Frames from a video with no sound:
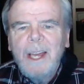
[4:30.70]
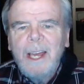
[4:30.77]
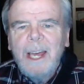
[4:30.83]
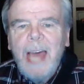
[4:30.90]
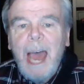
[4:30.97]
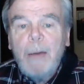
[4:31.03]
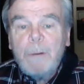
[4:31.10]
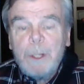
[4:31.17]

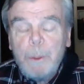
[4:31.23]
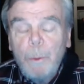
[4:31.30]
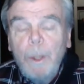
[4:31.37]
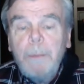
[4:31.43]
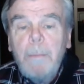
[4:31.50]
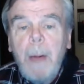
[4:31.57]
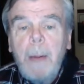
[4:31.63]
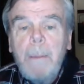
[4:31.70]
I was
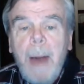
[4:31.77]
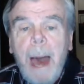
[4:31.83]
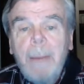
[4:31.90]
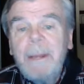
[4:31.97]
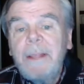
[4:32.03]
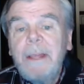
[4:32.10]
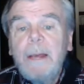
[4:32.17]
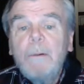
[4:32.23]
with my mom.
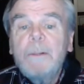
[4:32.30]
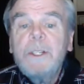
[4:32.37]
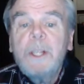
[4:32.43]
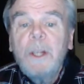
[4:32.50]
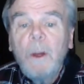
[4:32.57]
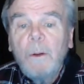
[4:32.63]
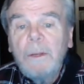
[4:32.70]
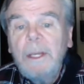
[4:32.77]
I think it was
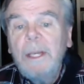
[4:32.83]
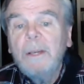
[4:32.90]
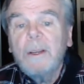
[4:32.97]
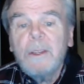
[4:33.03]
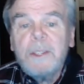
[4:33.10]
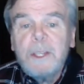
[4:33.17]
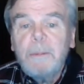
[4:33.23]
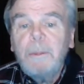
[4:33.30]
in
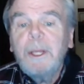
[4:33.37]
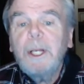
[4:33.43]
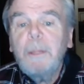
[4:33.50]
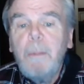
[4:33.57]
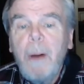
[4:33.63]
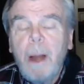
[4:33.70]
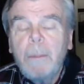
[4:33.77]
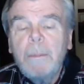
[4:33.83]
O'Neill's, the big
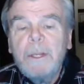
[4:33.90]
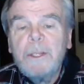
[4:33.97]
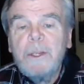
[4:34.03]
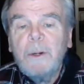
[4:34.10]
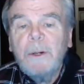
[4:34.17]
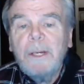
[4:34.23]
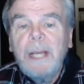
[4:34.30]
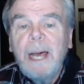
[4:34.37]
department
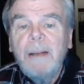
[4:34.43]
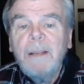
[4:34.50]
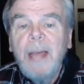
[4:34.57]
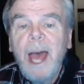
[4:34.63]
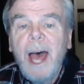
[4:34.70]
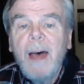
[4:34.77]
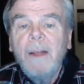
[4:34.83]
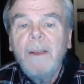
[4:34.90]
store
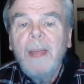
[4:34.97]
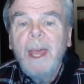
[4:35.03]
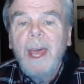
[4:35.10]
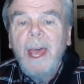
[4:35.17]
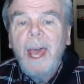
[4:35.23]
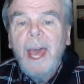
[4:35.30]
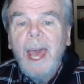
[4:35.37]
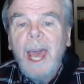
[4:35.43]
downtown.
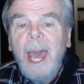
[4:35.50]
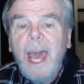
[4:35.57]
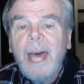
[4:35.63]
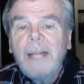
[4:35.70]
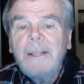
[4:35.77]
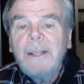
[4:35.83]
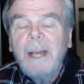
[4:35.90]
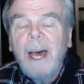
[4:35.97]

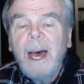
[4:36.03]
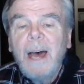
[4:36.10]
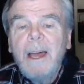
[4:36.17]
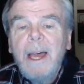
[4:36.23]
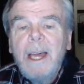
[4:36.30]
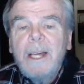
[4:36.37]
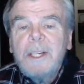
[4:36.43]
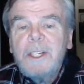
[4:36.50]
And
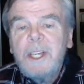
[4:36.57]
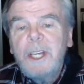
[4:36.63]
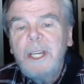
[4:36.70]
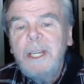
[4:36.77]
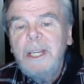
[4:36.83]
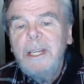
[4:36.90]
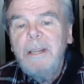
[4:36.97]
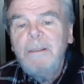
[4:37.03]

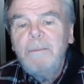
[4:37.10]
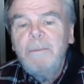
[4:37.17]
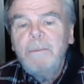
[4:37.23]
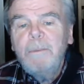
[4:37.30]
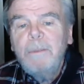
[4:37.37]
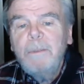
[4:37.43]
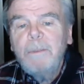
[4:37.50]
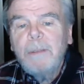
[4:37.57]
she
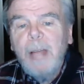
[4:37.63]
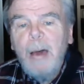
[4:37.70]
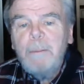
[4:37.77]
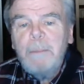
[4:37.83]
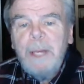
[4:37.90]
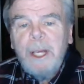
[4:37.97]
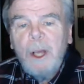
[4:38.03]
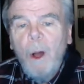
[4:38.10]
let
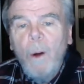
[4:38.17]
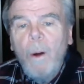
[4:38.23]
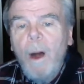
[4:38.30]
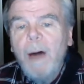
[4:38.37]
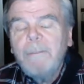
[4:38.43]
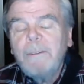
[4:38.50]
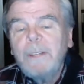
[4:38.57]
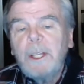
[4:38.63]
me go
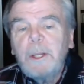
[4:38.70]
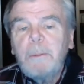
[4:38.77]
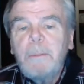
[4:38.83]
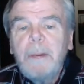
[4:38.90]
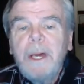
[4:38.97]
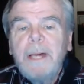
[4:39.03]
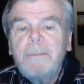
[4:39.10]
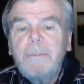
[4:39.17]
off a little
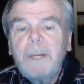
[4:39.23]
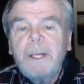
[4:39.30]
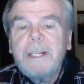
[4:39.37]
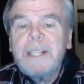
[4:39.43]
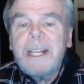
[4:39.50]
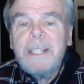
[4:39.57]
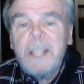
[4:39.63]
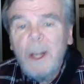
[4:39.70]
bit
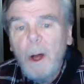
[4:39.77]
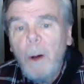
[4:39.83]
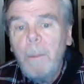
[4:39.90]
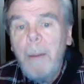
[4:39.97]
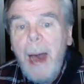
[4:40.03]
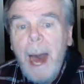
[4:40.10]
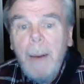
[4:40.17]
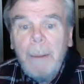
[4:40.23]
because I said, "Oh,
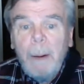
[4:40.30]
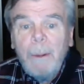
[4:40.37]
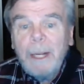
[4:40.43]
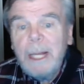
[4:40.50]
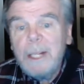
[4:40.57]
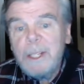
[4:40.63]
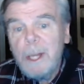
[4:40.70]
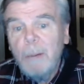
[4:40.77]
Mom, I want
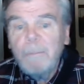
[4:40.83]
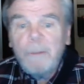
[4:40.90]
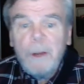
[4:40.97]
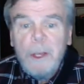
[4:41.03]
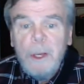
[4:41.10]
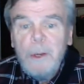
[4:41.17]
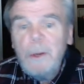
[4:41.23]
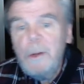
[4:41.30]
to get something for
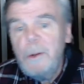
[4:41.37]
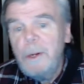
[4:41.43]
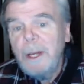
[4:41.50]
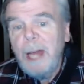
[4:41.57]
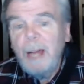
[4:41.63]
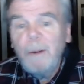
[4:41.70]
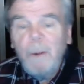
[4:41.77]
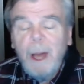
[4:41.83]
you, and
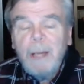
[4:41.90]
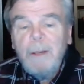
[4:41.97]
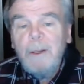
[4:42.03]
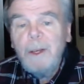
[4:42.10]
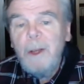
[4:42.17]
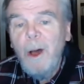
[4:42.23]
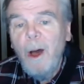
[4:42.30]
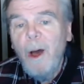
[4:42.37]
I don't want you
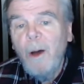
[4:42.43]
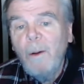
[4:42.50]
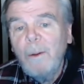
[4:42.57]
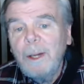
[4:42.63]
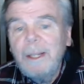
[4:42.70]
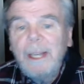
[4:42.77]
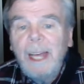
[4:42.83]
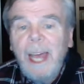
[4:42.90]
to know,
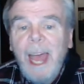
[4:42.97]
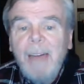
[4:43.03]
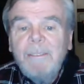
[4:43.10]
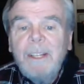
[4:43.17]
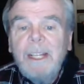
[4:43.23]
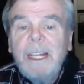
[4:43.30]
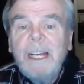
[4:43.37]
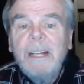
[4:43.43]
and
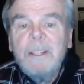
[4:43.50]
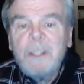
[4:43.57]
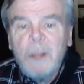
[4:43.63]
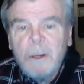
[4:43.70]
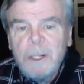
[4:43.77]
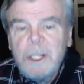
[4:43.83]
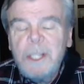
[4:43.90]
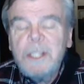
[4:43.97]
everything." And so
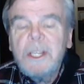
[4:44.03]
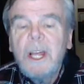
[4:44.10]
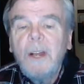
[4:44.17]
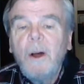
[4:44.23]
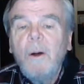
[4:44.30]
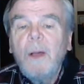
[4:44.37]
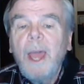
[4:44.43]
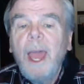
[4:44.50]
she said,
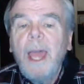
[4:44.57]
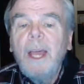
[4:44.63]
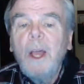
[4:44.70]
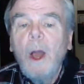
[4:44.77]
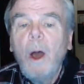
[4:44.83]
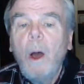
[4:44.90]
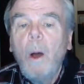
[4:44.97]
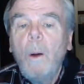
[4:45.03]
"Okay,
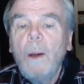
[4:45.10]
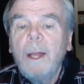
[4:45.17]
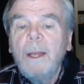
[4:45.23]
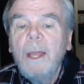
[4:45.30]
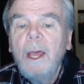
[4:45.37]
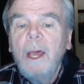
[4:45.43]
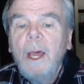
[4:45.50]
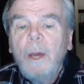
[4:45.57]
go." And
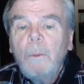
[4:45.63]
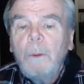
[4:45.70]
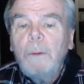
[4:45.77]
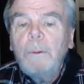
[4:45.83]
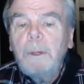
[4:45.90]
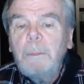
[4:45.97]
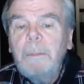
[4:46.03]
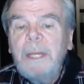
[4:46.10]
we
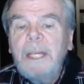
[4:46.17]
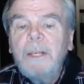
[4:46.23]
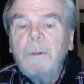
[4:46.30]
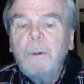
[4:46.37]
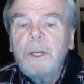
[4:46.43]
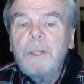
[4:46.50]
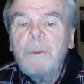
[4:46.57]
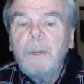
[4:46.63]
would meet,
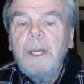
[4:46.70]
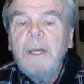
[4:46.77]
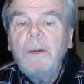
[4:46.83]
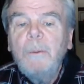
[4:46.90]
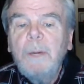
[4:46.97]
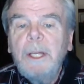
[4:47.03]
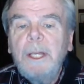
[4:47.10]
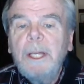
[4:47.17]
which
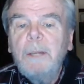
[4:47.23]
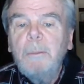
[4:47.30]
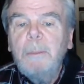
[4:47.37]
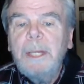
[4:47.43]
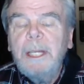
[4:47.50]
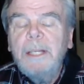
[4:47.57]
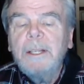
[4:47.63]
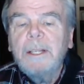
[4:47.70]
we did
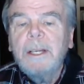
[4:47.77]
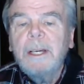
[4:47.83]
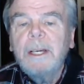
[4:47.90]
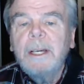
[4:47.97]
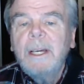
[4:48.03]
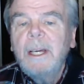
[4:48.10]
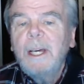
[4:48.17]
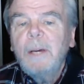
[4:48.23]
meet
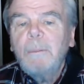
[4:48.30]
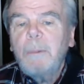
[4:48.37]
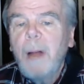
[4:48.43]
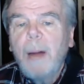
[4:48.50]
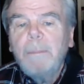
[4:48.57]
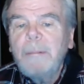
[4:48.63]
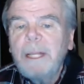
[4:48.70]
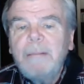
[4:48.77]

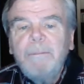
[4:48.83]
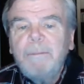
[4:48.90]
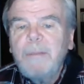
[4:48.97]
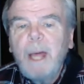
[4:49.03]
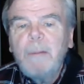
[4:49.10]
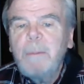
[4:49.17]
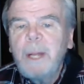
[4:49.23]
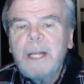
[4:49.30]
probably
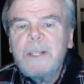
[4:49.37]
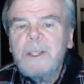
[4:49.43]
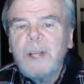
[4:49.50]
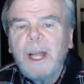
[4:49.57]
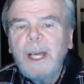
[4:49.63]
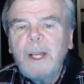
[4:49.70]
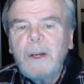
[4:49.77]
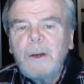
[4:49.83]
10 minutes
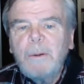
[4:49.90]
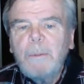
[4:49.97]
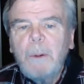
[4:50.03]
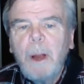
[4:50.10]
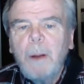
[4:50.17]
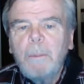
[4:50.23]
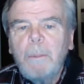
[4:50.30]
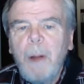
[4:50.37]
later,
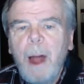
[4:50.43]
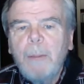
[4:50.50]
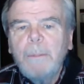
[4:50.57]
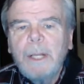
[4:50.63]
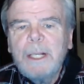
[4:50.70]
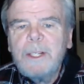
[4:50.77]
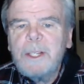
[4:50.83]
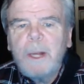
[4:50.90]

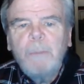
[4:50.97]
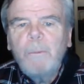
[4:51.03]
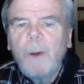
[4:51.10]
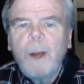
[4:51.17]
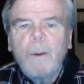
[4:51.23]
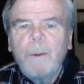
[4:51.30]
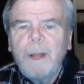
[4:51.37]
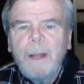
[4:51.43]
probably
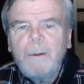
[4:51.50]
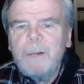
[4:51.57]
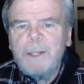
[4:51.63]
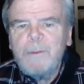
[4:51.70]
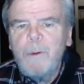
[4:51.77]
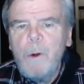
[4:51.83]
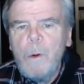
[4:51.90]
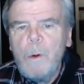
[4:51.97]
somewhere where there was
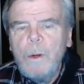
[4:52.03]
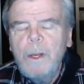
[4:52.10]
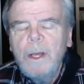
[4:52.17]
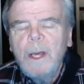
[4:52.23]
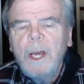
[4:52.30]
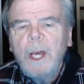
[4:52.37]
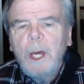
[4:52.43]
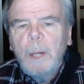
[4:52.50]
food.
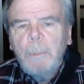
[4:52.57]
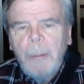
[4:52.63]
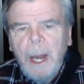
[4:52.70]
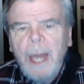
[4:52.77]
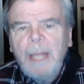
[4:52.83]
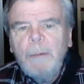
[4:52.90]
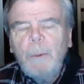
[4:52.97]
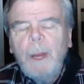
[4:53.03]
But
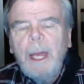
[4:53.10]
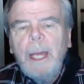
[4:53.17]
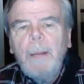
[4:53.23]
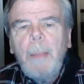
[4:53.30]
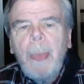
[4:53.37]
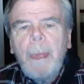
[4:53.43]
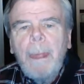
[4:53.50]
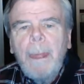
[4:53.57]
anyway,
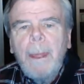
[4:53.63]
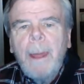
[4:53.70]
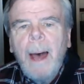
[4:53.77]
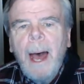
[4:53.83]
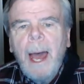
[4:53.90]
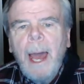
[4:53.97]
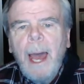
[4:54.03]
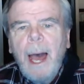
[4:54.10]

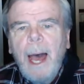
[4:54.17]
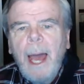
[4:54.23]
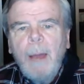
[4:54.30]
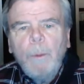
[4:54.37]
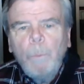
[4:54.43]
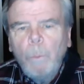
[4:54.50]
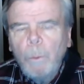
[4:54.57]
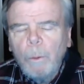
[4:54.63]
I
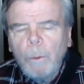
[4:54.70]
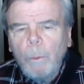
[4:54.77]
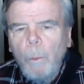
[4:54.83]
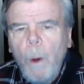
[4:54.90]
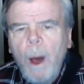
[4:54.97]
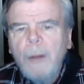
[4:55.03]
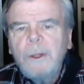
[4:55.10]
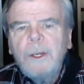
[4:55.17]

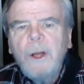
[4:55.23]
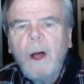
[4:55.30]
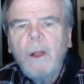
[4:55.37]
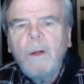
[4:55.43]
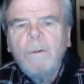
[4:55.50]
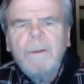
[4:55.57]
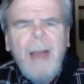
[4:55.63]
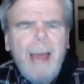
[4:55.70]
wandered all
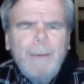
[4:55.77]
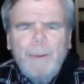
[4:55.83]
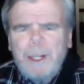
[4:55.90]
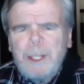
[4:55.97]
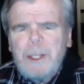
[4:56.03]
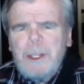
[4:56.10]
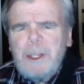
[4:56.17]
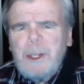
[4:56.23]
over. I
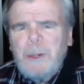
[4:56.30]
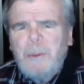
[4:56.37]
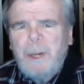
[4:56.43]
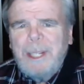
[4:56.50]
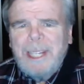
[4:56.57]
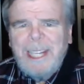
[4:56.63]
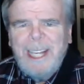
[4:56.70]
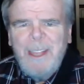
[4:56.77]
wasn't sure what
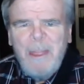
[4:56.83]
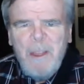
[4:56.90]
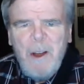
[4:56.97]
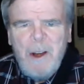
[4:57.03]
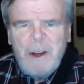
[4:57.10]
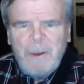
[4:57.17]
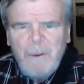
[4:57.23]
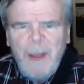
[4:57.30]
to get.
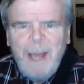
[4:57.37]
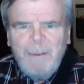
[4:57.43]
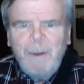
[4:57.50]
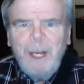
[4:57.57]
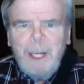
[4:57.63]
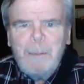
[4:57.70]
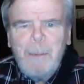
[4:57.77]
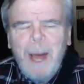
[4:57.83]
Third grade, what
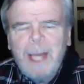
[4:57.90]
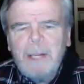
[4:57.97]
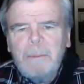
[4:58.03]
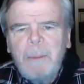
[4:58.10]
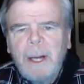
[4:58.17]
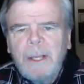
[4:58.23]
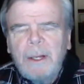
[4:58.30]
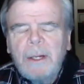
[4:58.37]
do you buy your
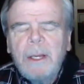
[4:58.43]
mother?